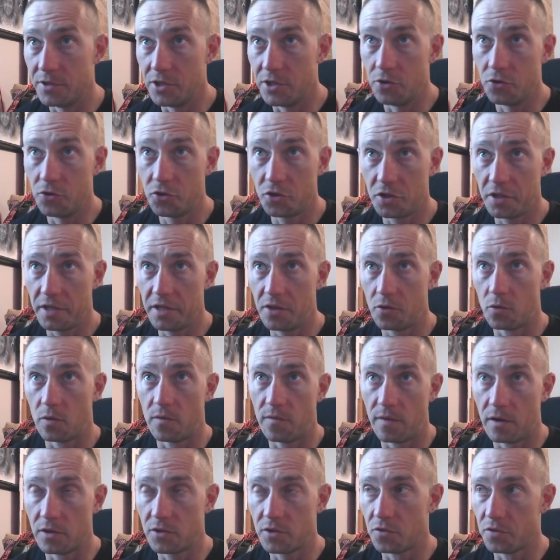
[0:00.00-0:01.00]
Usually the
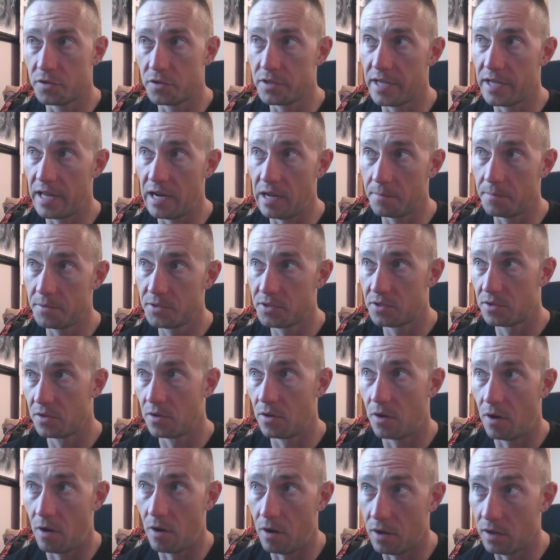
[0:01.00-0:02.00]
reversal
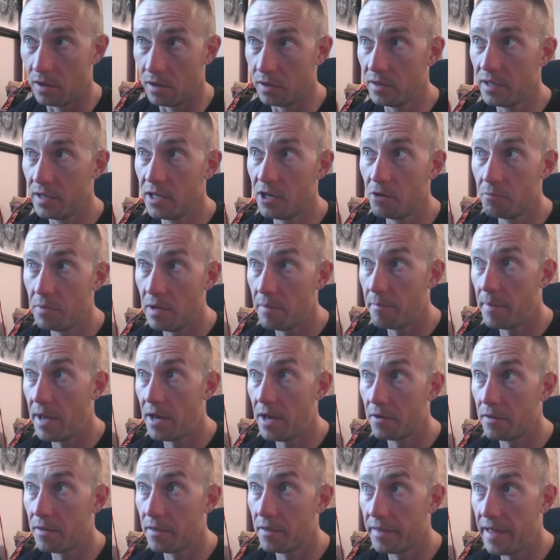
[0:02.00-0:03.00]
setups are a little bit
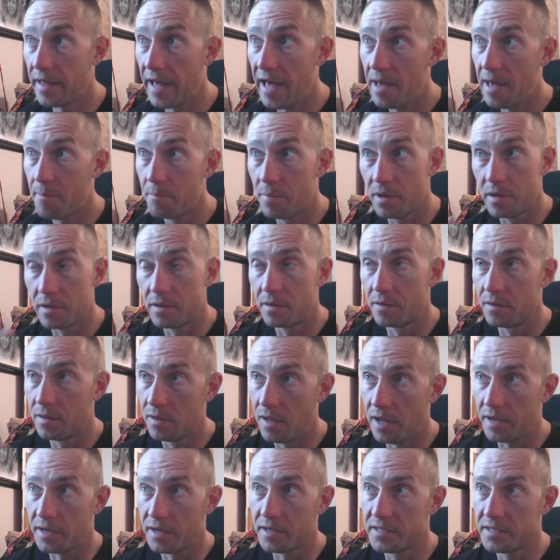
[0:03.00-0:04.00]
better than that, but
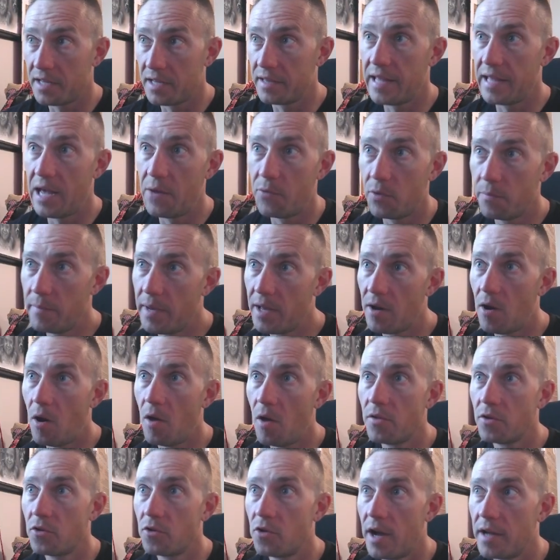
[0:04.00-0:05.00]
like I said, that one met
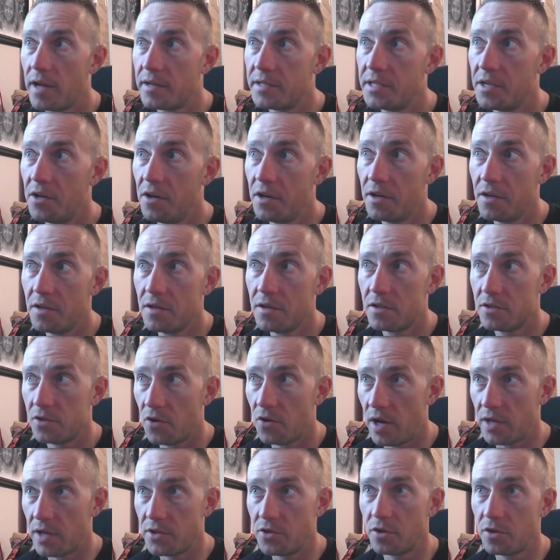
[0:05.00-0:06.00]
all the criteria,
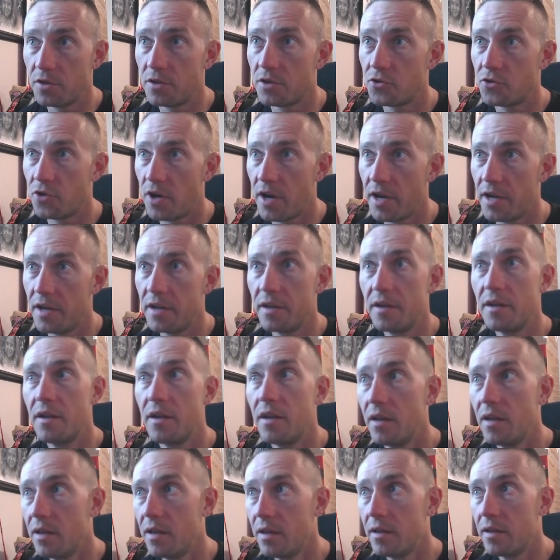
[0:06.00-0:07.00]
so I took the trade
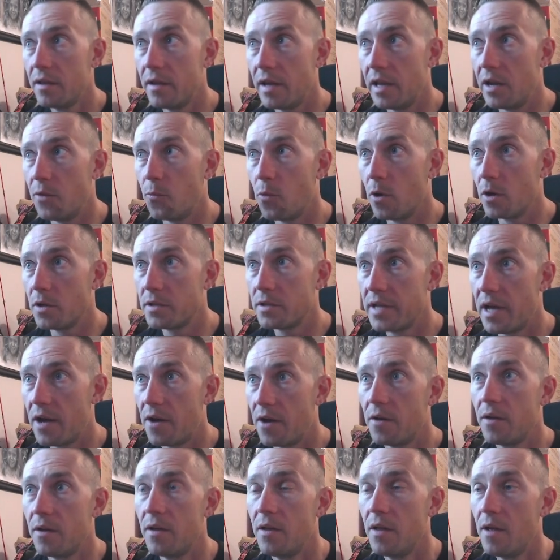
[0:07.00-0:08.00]
and it worked
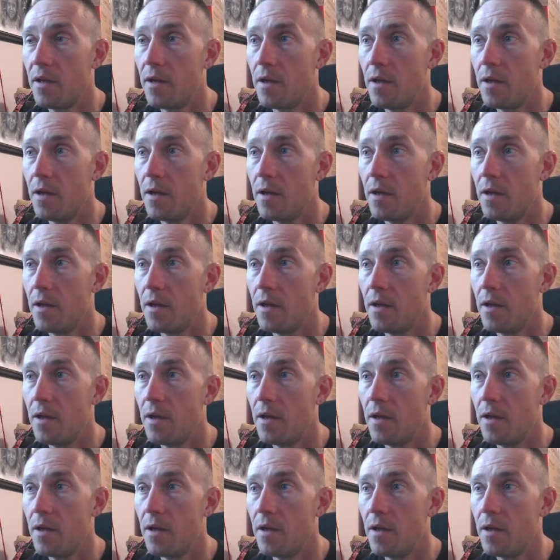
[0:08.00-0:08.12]
out.